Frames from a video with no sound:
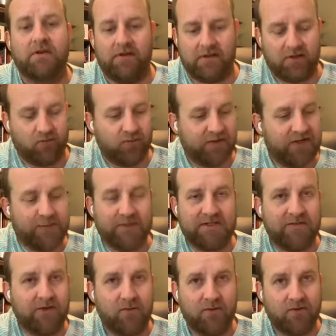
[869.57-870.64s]
Get really
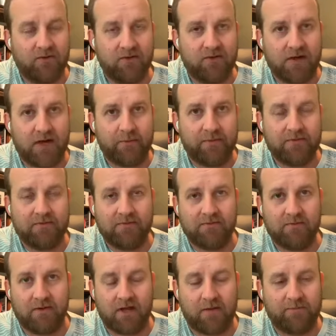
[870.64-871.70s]
specific with who you help.
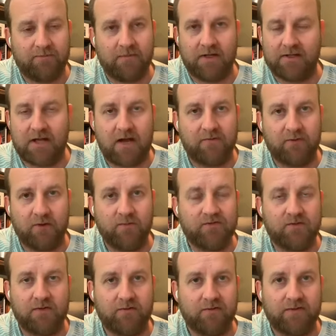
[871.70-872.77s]
We help law firms
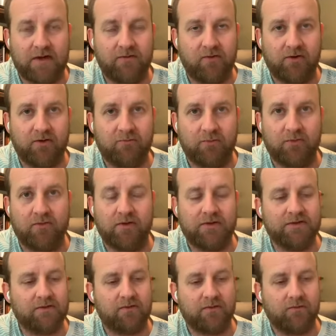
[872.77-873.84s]
with over 500
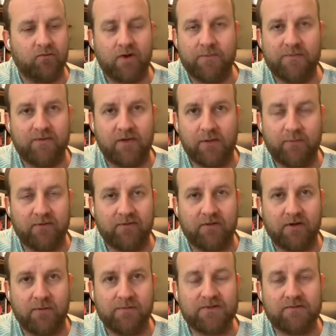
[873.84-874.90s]
employees, or web developer
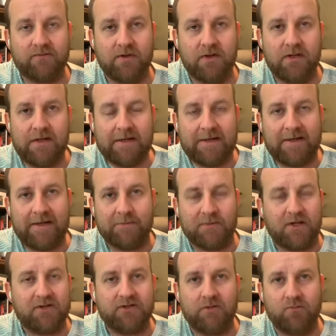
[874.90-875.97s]
firms
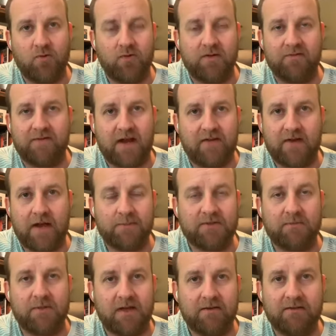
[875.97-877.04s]
launching more than 5 apps a
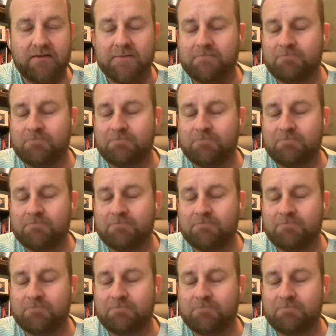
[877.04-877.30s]
month.